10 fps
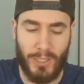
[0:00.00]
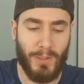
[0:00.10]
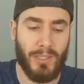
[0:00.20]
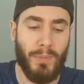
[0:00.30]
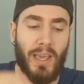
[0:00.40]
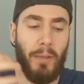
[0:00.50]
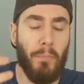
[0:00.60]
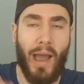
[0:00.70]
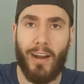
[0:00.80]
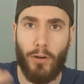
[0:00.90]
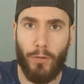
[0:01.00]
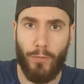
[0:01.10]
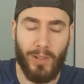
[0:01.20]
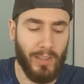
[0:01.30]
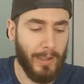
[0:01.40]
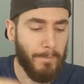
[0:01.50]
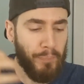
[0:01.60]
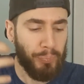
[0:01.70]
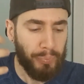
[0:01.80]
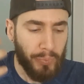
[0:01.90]
It's supposed to be a macro-friendly,
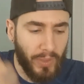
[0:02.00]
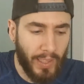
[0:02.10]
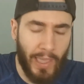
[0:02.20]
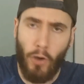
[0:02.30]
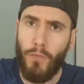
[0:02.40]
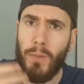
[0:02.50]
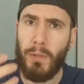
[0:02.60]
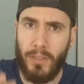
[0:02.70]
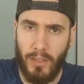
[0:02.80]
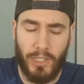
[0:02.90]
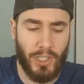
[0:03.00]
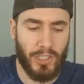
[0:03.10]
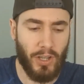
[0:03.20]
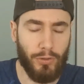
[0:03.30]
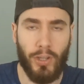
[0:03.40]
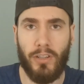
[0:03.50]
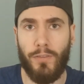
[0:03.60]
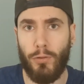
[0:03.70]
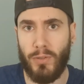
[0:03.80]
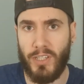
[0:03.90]
healthy but delicious
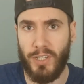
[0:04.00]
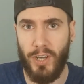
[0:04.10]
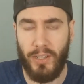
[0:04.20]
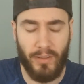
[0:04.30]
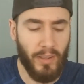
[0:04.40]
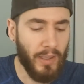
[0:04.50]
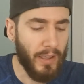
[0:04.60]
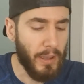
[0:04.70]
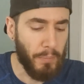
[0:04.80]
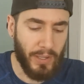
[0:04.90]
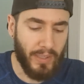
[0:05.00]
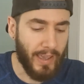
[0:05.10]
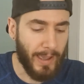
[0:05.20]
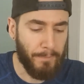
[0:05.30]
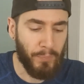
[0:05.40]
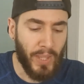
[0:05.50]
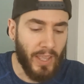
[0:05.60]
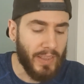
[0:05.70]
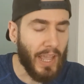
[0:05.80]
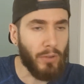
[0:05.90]
alternative to dessert. But yeah.
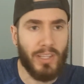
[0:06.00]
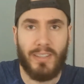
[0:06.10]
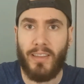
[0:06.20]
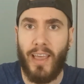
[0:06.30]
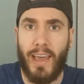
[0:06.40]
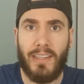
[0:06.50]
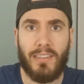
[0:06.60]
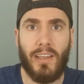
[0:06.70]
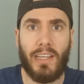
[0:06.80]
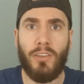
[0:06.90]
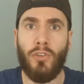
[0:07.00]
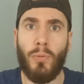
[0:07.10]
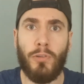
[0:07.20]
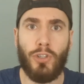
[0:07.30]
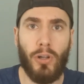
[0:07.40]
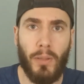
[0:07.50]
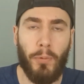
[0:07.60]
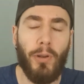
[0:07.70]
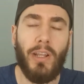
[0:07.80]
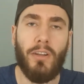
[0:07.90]
Now, does it taste like normal
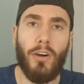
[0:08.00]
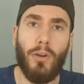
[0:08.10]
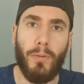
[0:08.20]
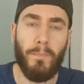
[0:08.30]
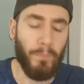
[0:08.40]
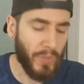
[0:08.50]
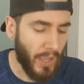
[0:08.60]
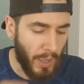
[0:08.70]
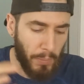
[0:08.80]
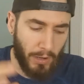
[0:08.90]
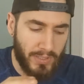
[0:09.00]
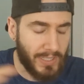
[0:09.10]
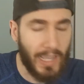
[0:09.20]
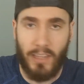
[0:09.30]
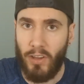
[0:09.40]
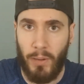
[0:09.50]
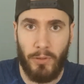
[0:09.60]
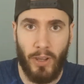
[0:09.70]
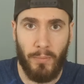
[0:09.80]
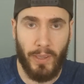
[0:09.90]
chocolate pudding? No. But I'll say it time
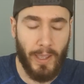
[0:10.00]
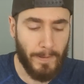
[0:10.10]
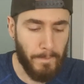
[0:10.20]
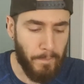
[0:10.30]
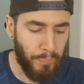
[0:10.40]
and time again.